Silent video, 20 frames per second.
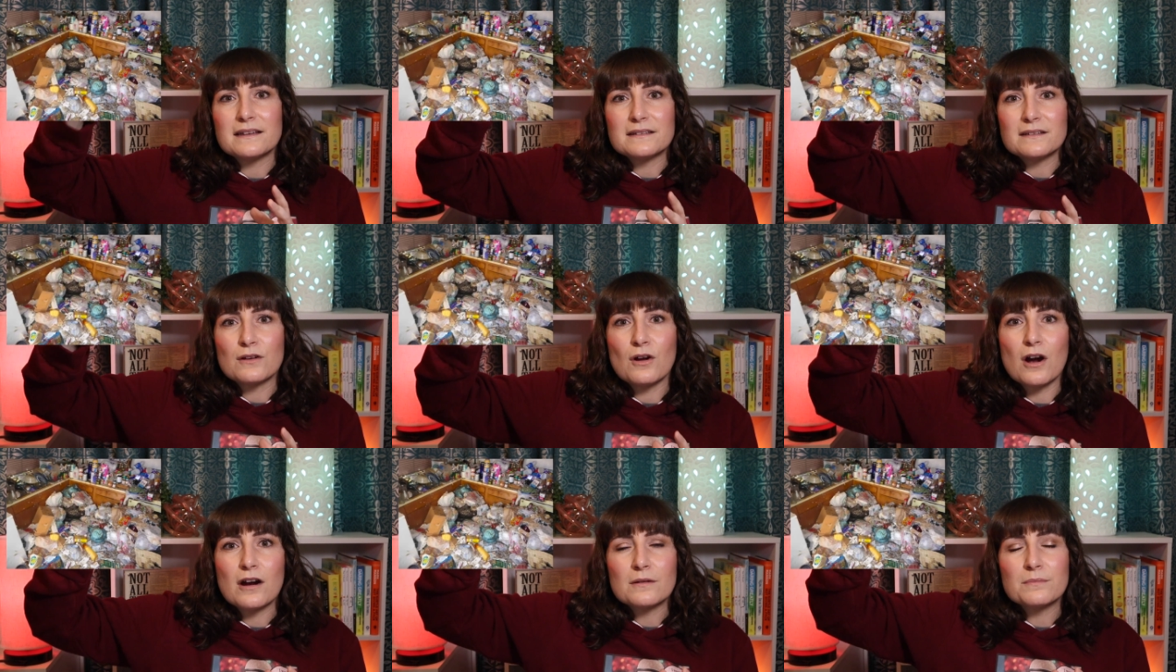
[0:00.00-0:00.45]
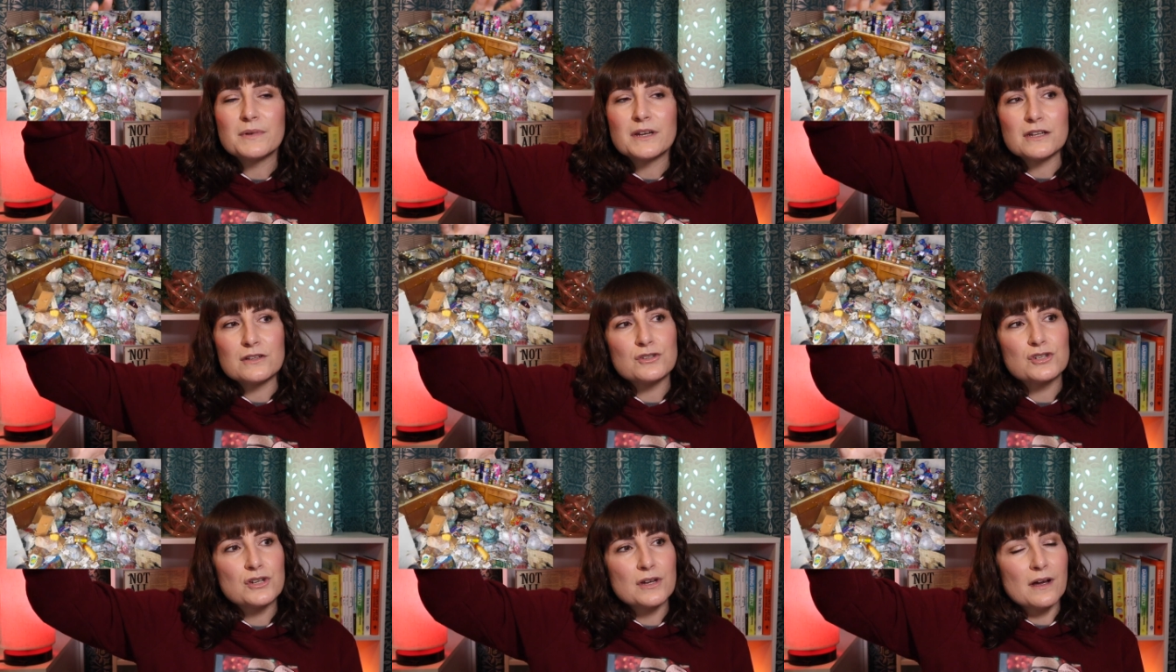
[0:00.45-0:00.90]

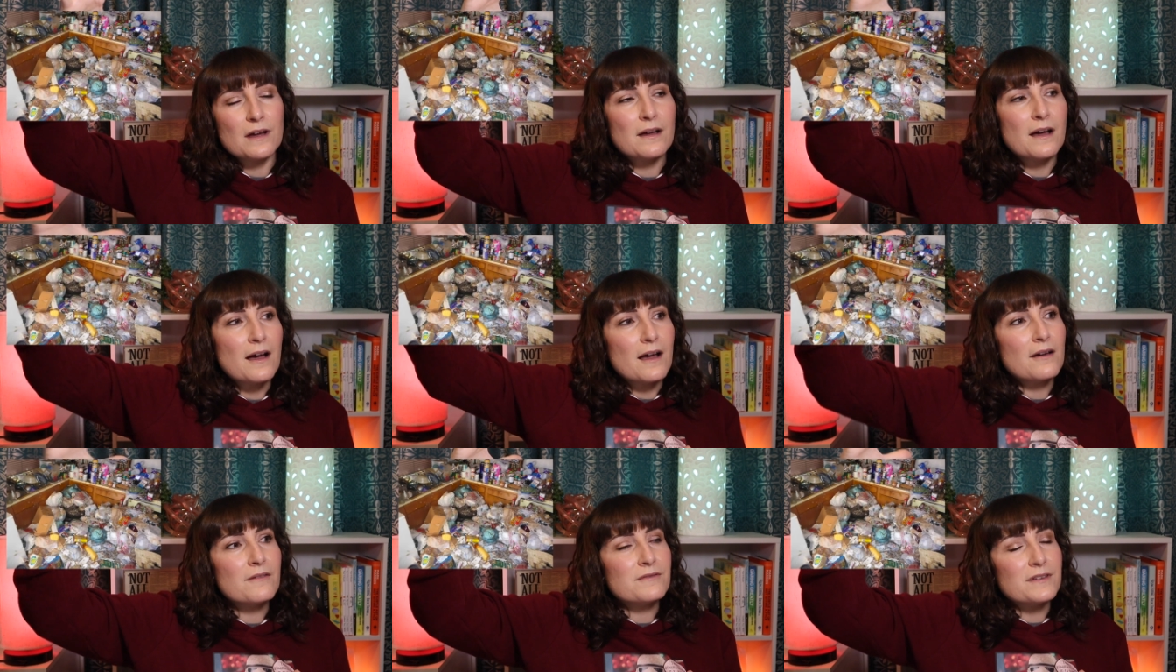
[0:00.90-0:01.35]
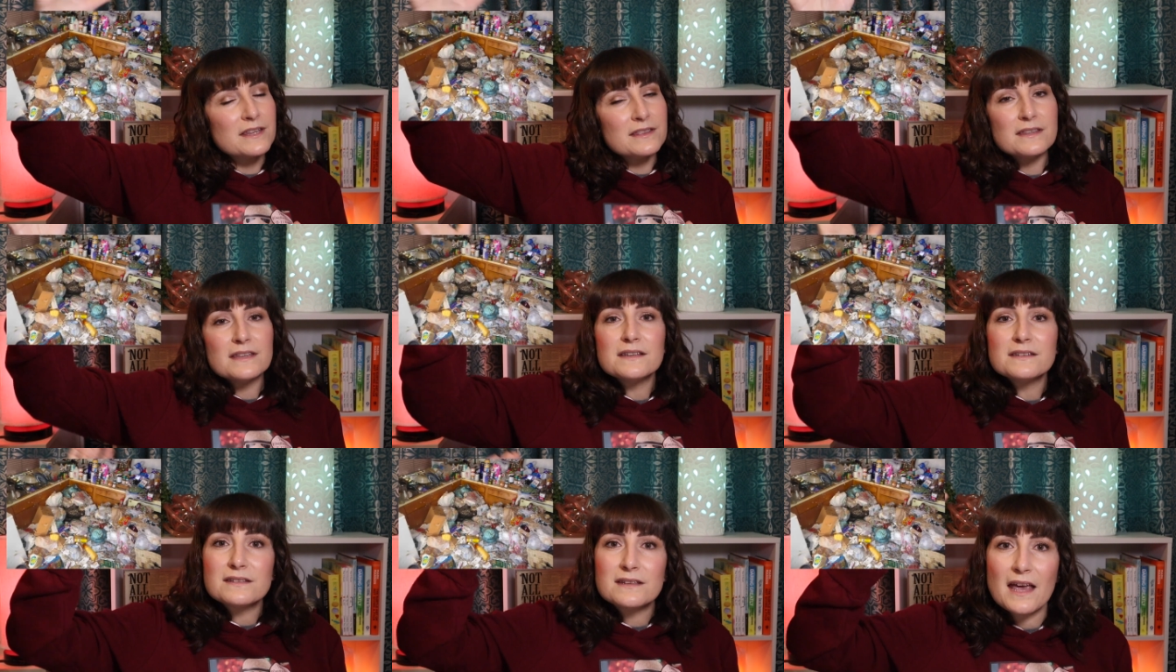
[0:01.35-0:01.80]
garbage of, in
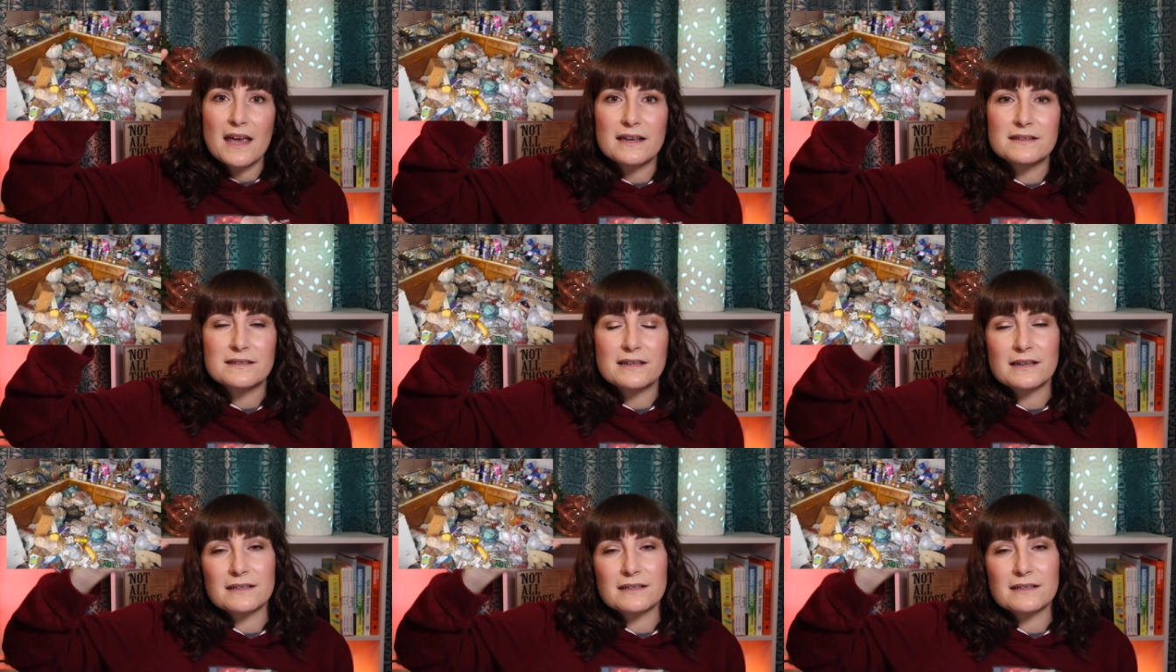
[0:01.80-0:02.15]
this case,